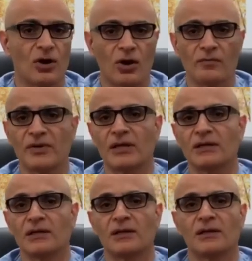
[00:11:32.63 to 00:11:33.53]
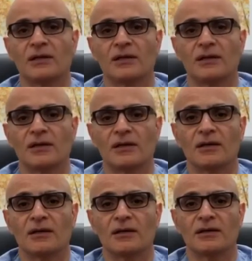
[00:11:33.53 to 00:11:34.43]
arm pain,
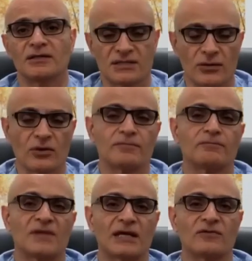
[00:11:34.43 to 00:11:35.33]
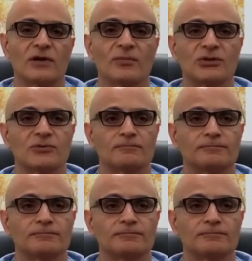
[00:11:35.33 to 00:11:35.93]
etc. Thank you very much.